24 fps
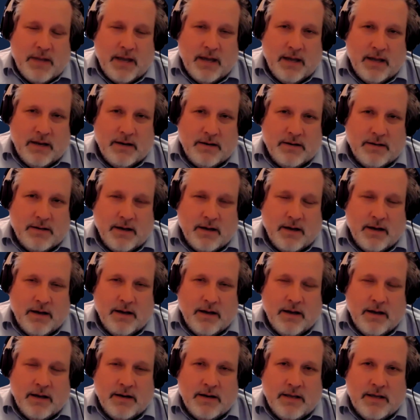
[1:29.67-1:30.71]
and uh,
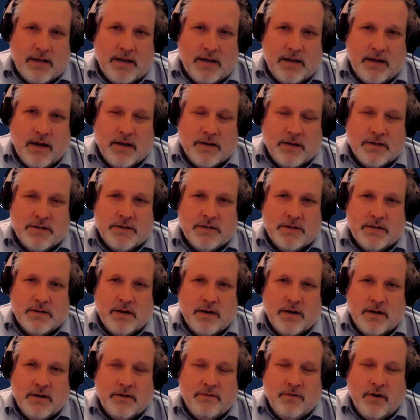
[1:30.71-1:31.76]
and he has
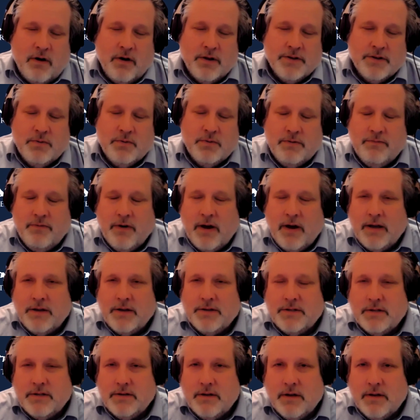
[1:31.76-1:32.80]
also
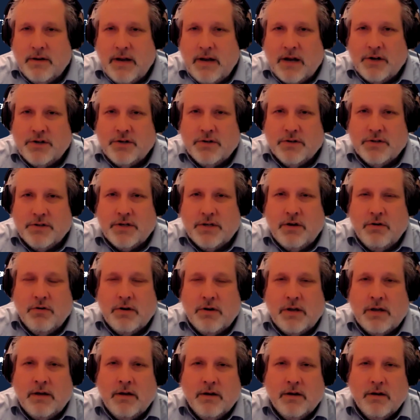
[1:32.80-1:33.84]
advised uh, national
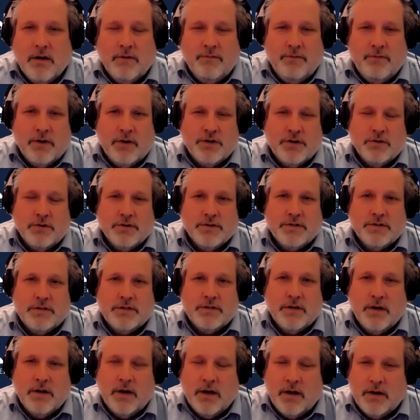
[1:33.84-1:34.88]
security
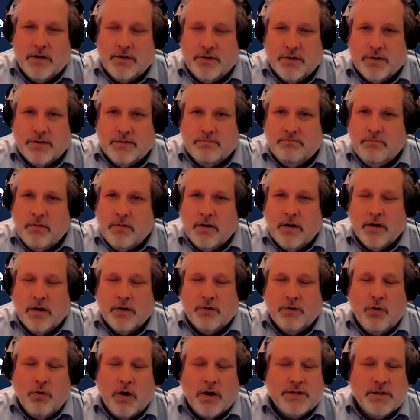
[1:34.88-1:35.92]
officials uh, just
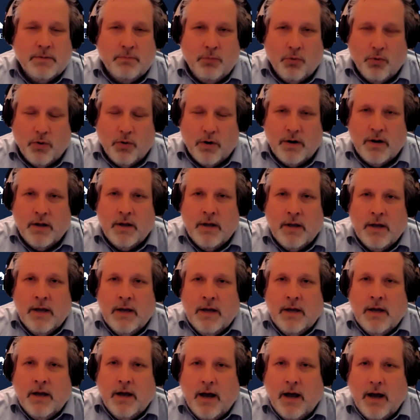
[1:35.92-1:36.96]
across the board.
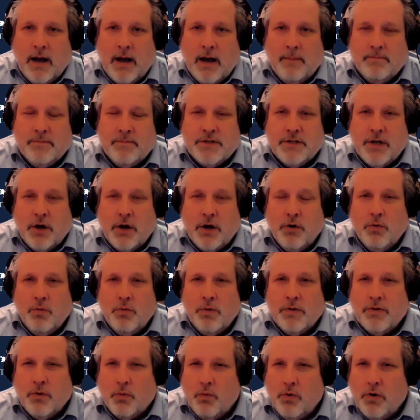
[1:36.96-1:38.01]
Um, so
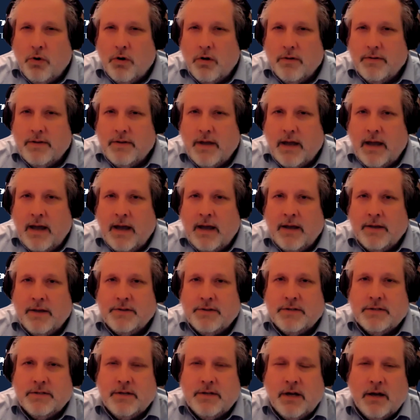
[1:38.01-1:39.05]
with the world
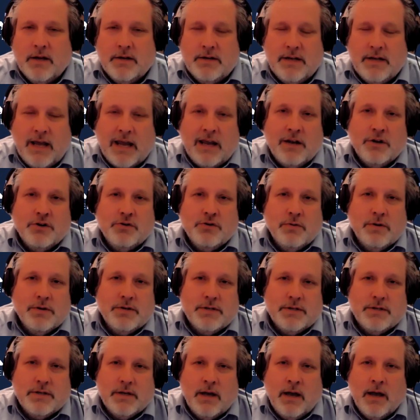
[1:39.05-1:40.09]
as uh,
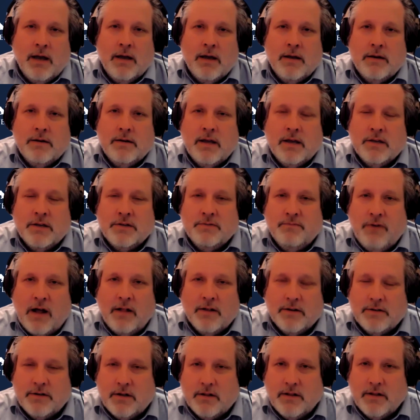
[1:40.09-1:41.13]
dangerous and as
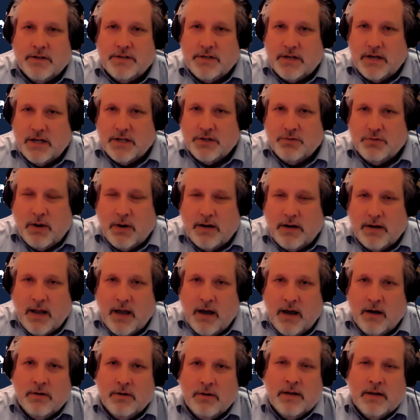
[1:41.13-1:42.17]
volatile as it is right
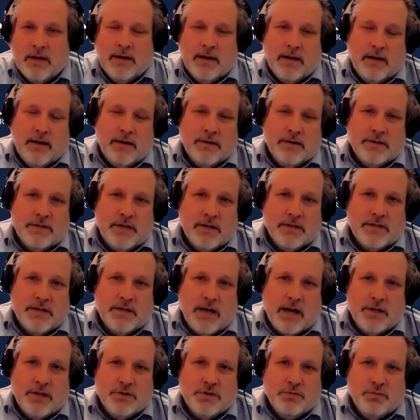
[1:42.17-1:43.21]
now, his
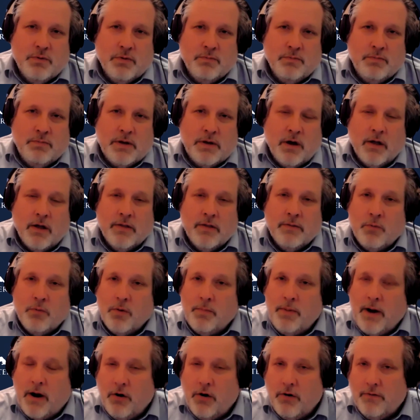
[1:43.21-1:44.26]
insights will be all the
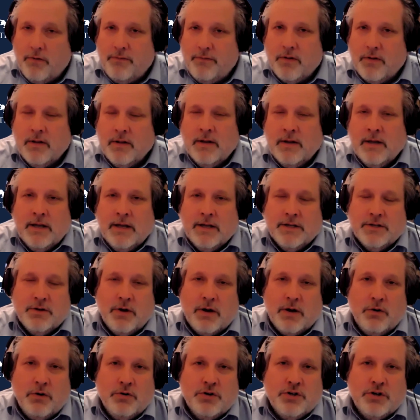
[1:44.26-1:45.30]
more powerful. So
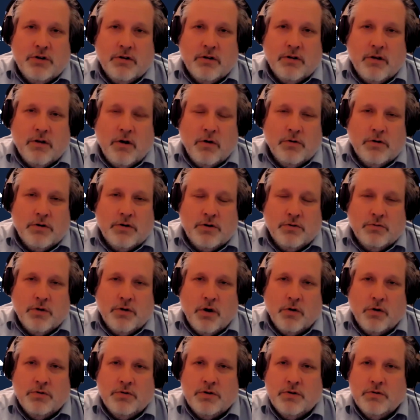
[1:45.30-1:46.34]
I'd urge you to go to
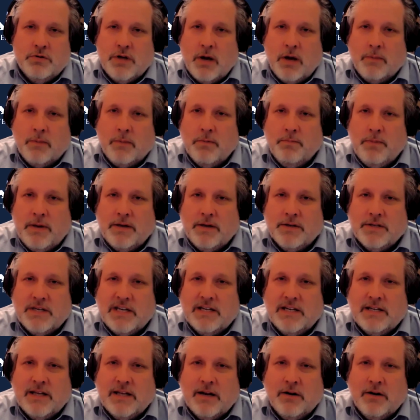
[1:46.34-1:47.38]
go to W P
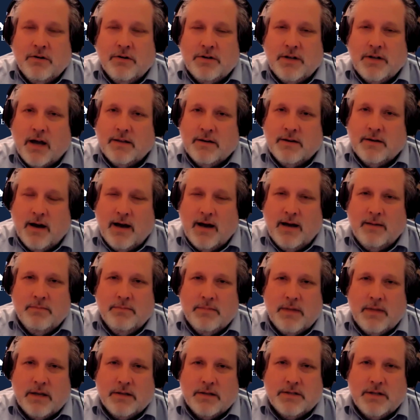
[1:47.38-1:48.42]
C dinner dot com.
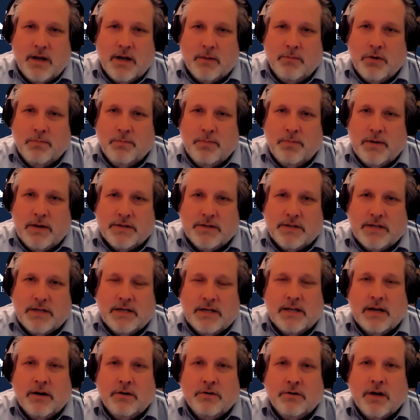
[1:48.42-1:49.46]
That's W P C
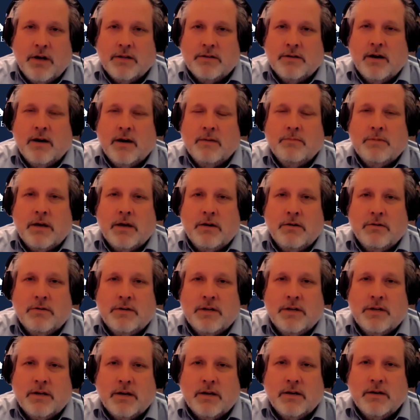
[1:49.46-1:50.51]
dinner dot com. Get your
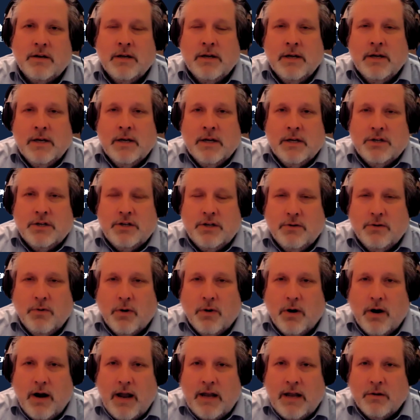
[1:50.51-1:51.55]
ticket to
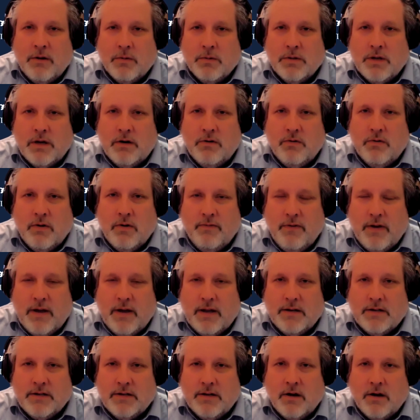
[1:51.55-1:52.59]
our annual dinner
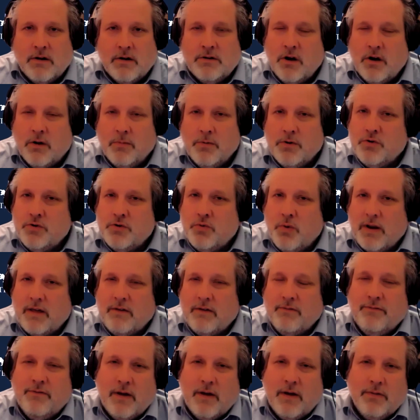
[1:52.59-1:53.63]
event, October
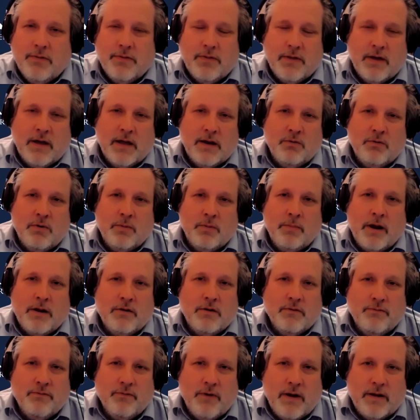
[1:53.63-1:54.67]
twenty-fifth, and remind
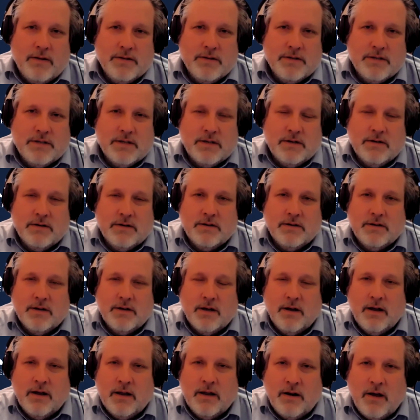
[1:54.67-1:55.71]
your friends and
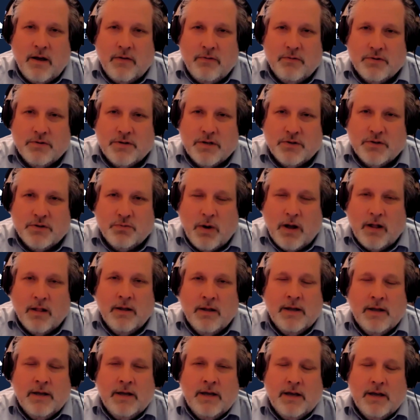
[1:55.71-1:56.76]
uh, and others as
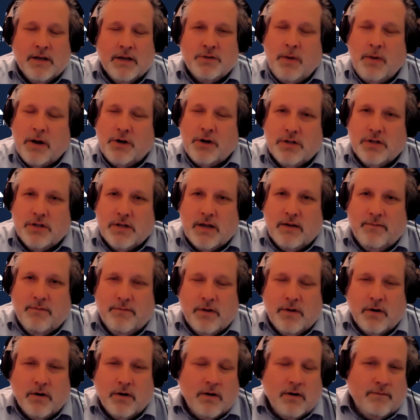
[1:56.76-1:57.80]
well. Especially if
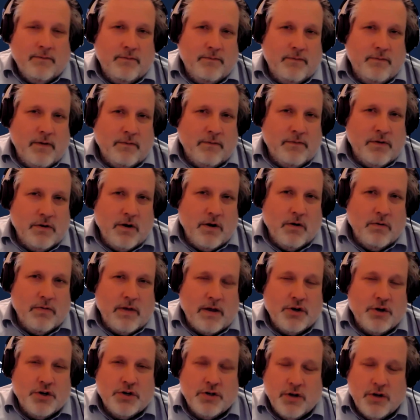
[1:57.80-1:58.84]
you know if, if you know
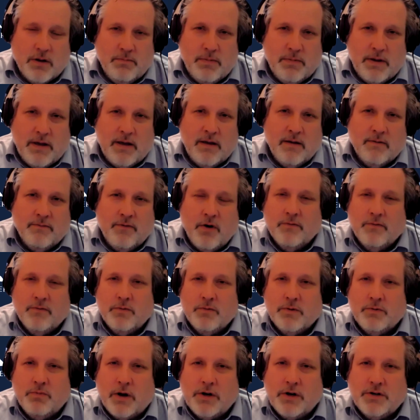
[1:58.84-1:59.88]
they should be involved
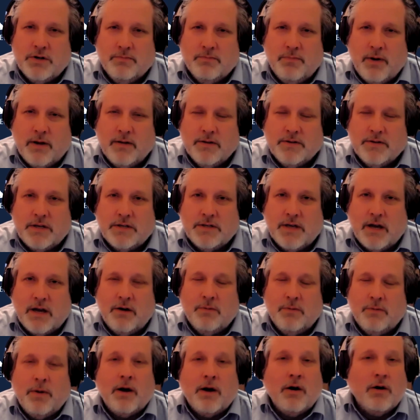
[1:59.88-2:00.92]
with Washington Policy
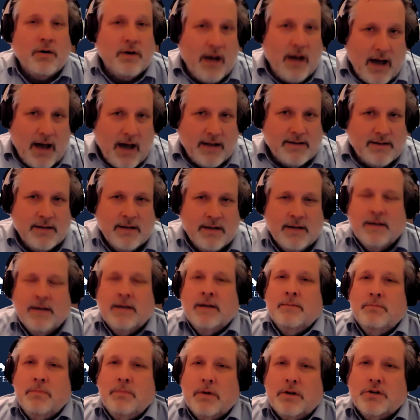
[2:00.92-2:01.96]
Center but are not,
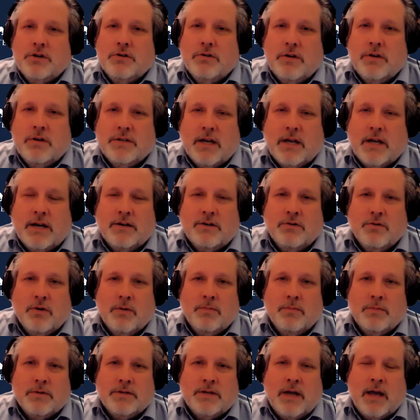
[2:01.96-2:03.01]
make sure you send it to
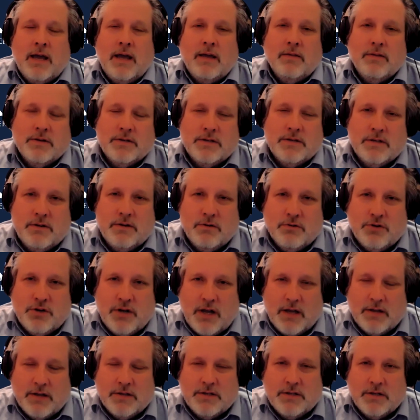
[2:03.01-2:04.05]
them and say, hey, this is your
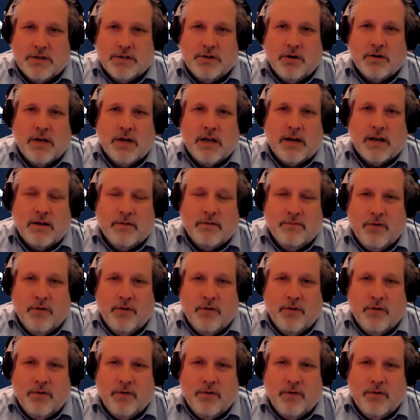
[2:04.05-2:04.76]
chance to start getting